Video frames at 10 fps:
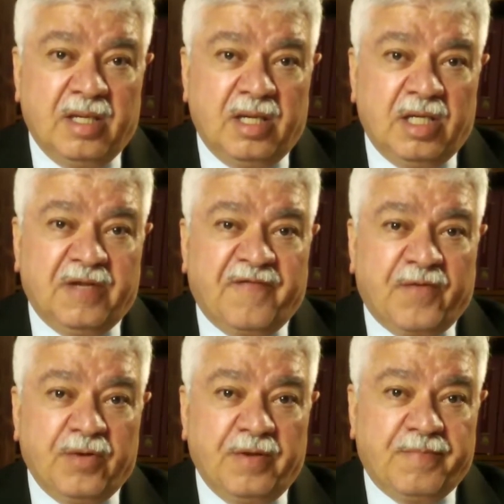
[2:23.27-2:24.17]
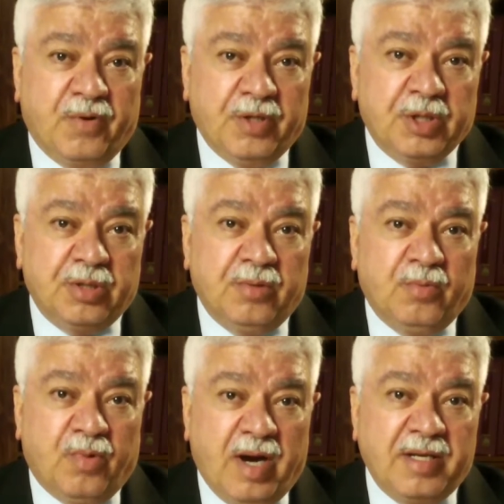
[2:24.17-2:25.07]
is for the
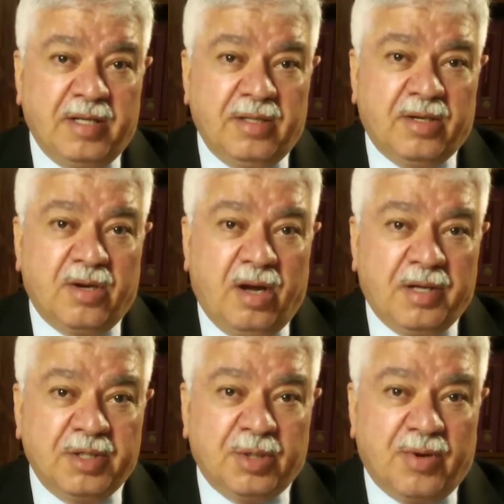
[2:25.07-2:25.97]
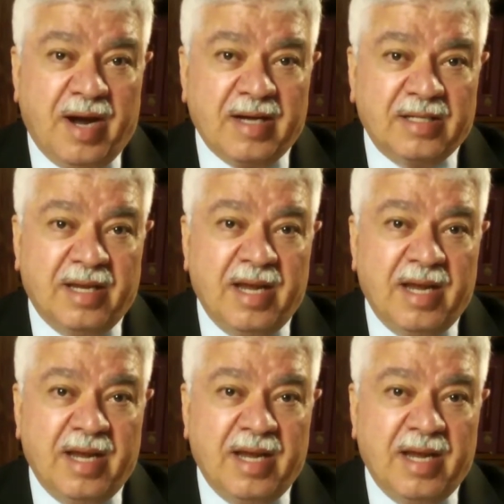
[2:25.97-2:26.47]
person writing the contract